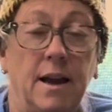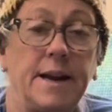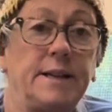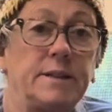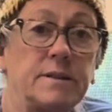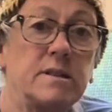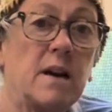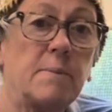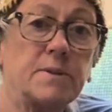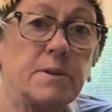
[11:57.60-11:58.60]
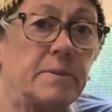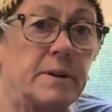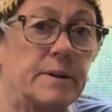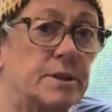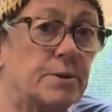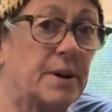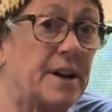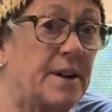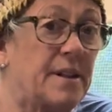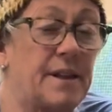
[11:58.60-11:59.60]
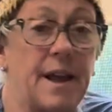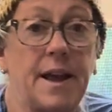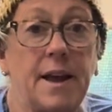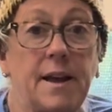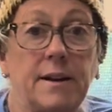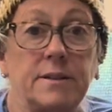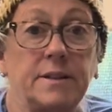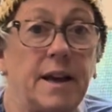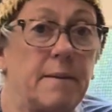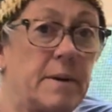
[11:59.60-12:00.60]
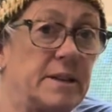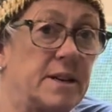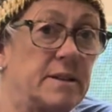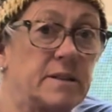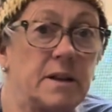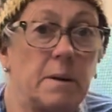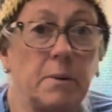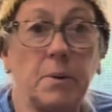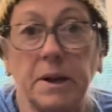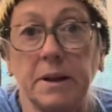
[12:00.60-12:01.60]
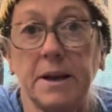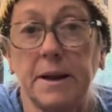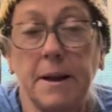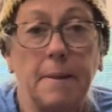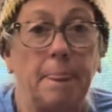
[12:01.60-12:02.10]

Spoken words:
I need to stop somewhere on trail and get my tent set up quickly.